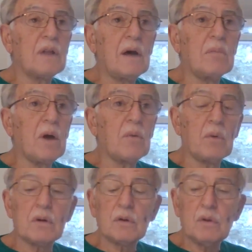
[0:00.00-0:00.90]
down by
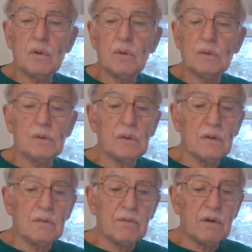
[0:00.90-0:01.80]
one or two due
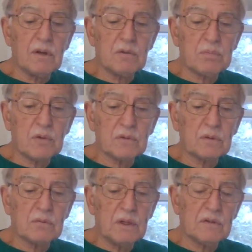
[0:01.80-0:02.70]
to various
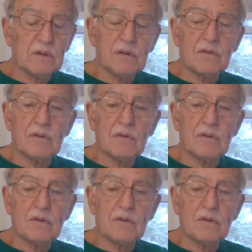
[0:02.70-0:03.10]
personal reasons.